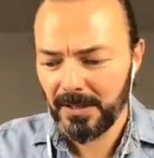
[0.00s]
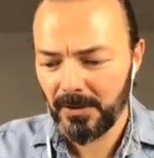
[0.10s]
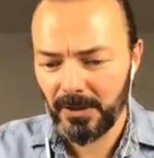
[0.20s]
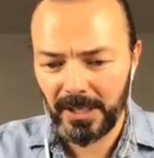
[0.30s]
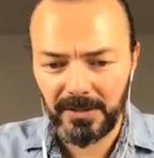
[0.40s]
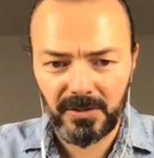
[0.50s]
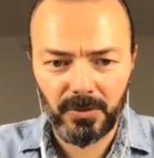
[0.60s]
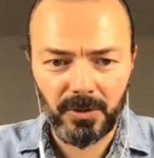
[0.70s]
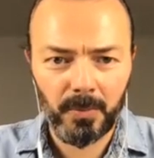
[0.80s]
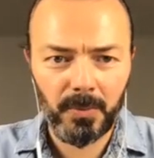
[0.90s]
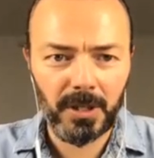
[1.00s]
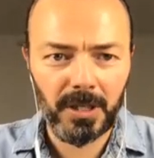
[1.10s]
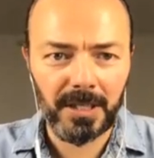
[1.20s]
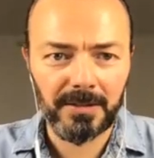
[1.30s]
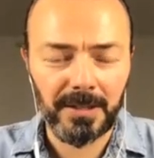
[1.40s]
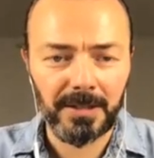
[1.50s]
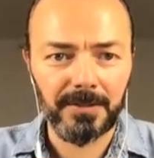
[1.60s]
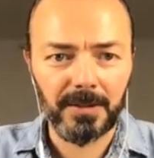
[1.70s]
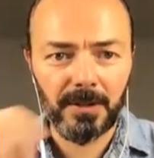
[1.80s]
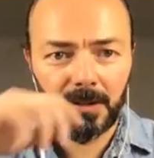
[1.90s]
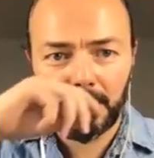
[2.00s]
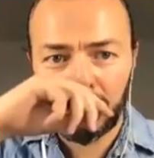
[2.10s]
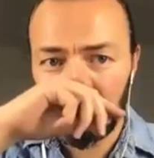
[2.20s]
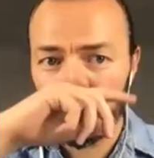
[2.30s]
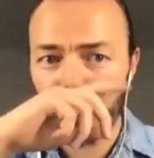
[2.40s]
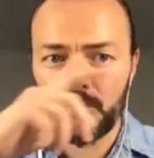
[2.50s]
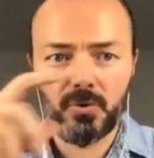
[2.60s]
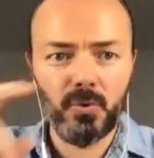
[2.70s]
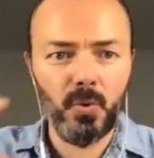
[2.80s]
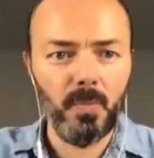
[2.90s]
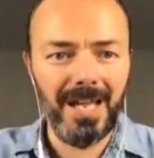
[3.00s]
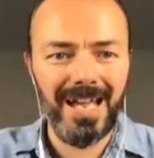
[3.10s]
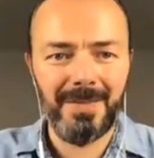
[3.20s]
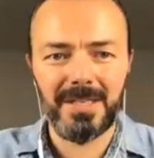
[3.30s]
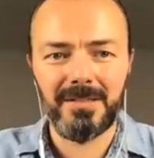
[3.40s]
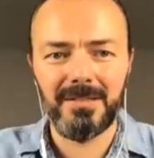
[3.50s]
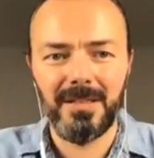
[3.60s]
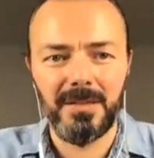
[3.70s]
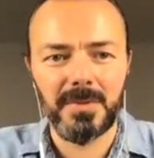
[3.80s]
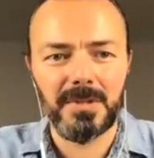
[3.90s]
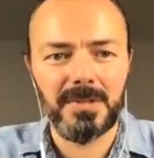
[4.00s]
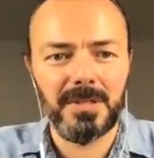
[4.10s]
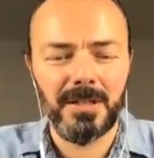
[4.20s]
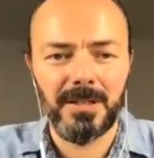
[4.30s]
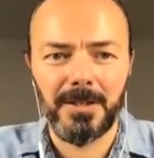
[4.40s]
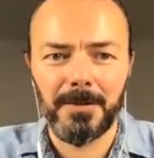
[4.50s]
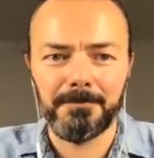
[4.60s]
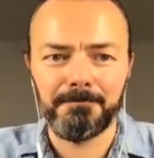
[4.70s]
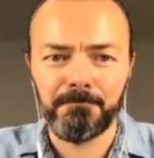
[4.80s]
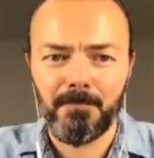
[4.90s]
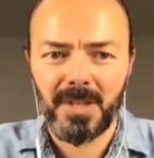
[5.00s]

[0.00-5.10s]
connect this to your computer and and uh, use Zoom, MS Teams, um,